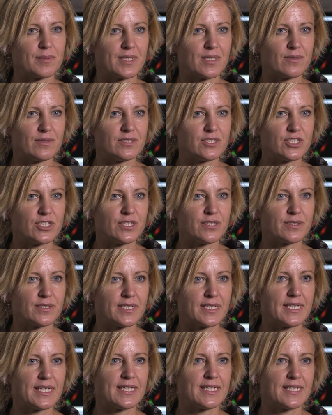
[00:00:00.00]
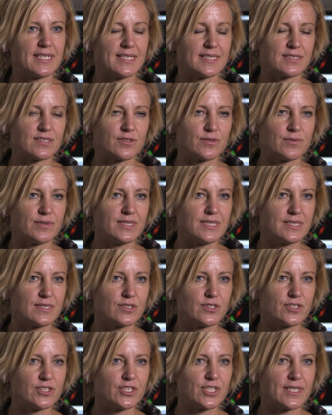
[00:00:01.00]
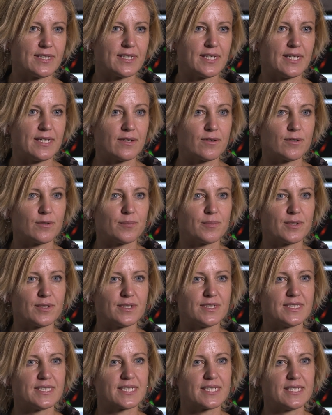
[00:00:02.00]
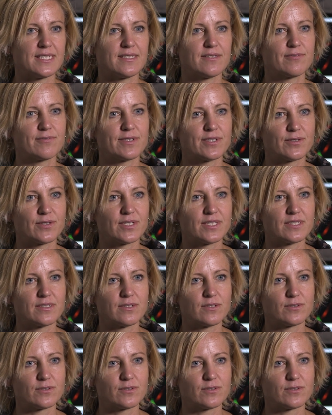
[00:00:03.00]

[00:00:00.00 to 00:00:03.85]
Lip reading: of bioengineering and cancer research at the École Polytechnique Fédérale de